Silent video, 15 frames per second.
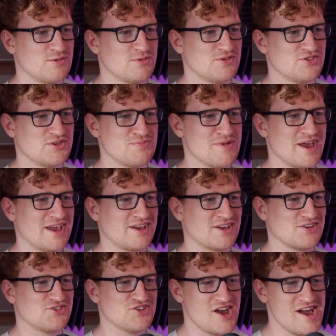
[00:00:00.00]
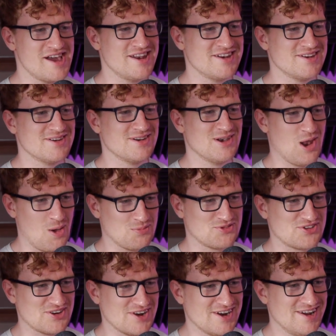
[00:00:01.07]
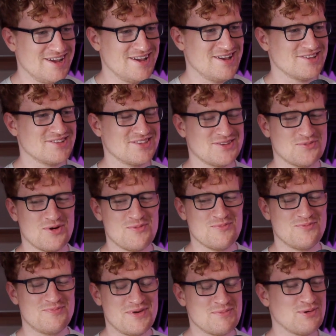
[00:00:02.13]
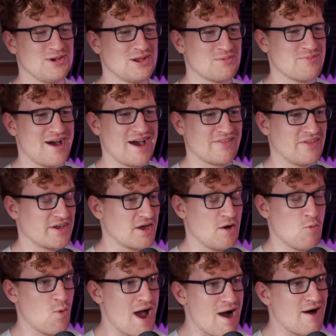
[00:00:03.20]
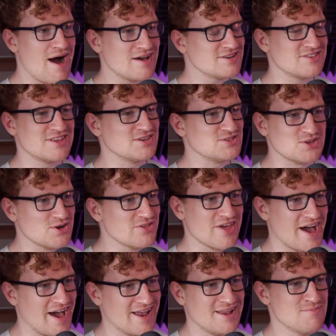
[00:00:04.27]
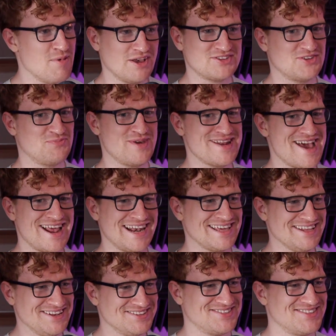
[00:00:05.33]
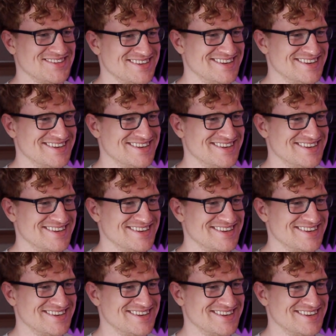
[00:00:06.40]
we should make a giant lobster so that when people look back, they go, "Wow, how did they do that? Oh. Must have been aliens."